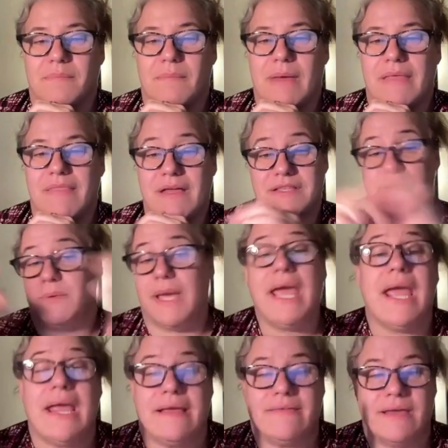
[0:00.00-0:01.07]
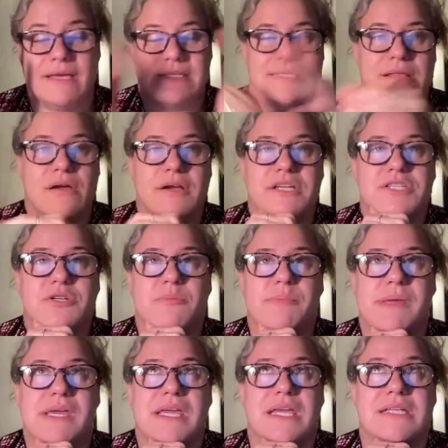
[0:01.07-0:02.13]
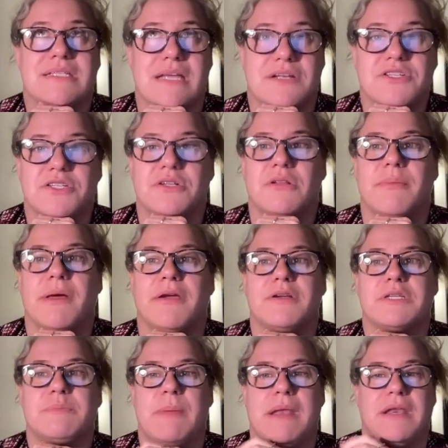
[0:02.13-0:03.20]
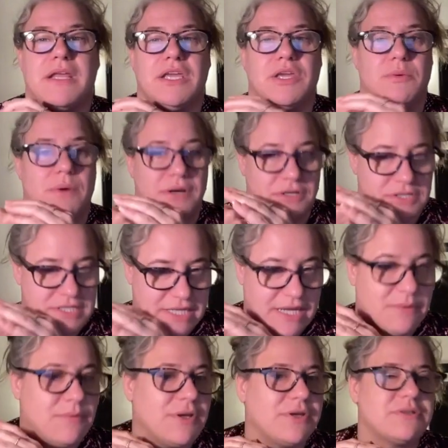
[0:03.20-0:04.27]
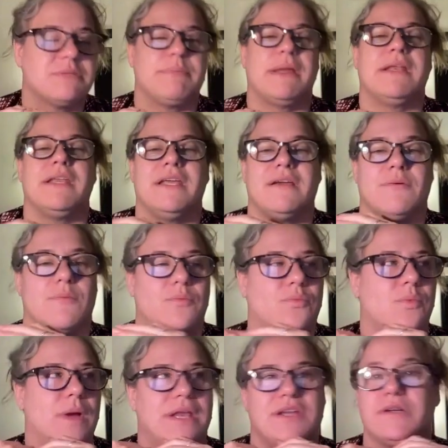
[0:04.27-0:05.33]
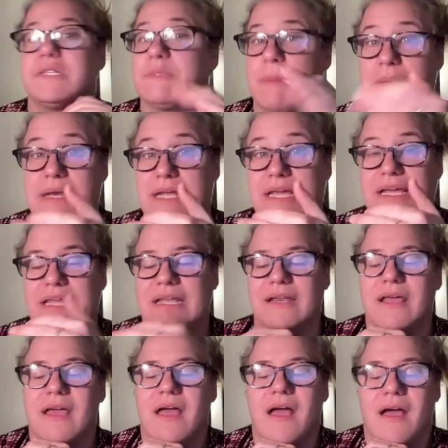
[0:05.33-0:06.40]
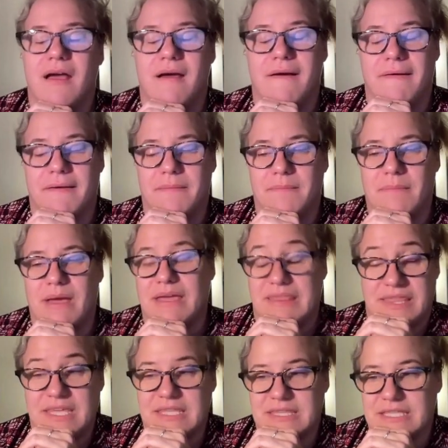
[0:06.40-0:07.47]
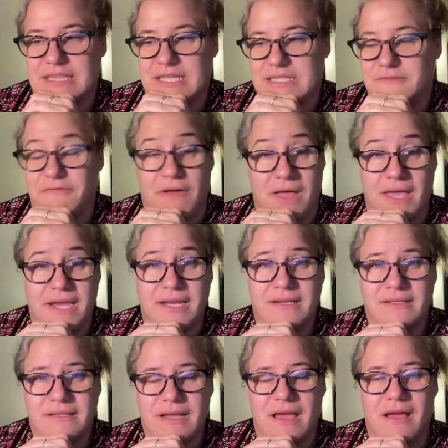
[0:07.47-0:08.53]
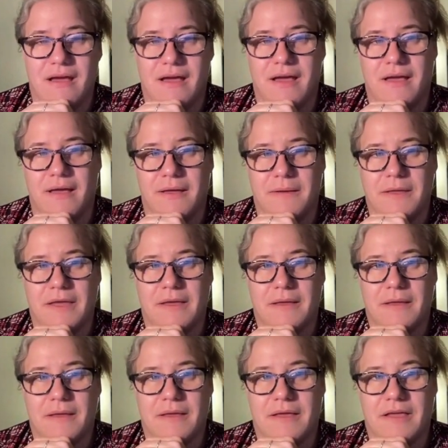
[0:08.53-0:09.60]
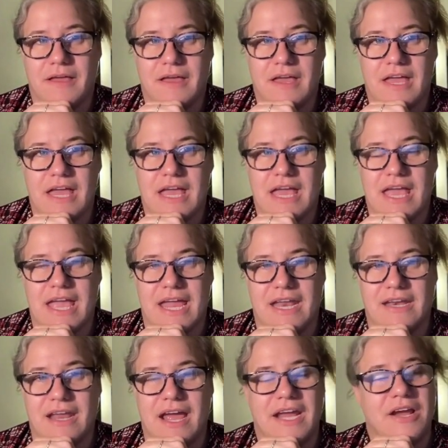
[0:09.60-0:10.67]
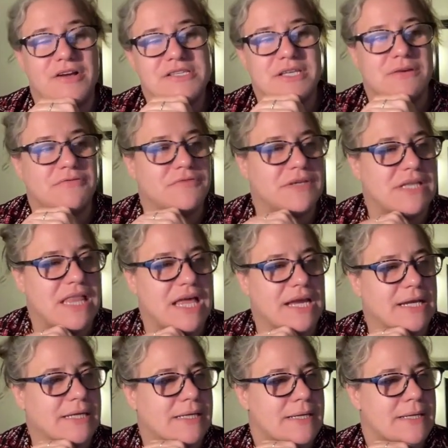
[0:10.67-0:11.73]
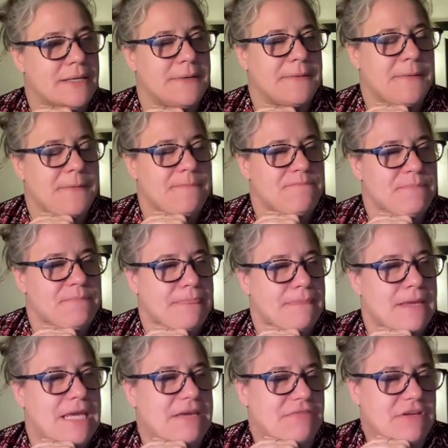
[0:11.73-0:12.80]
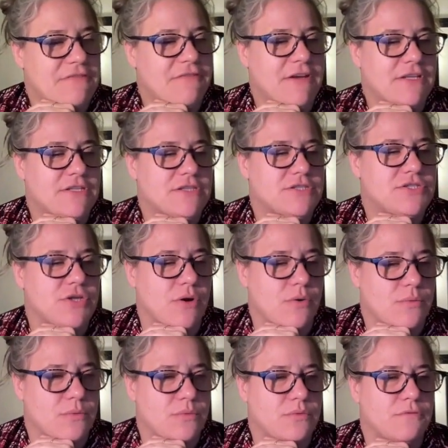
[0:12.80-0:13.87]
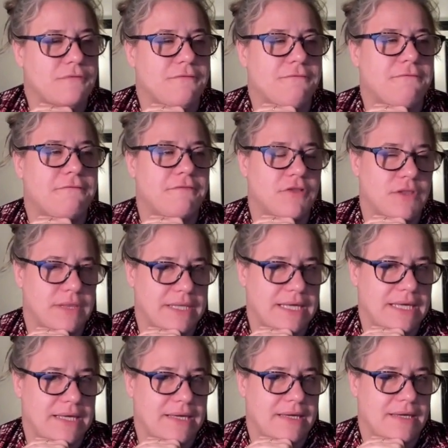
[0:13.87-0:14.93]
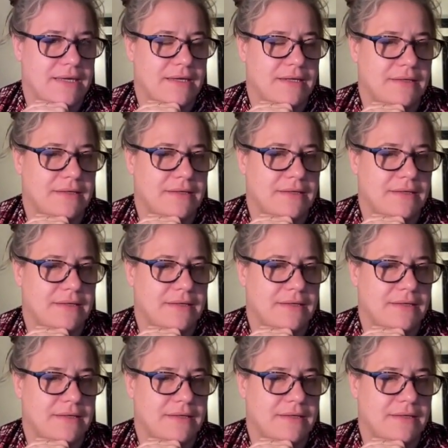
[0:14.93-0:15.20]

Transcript: And that's okay. Like, as long as you're being intentional about your spending, you understand what you're spending when you're spending it. I think that that's fine. And I also feel like even if I don't fully,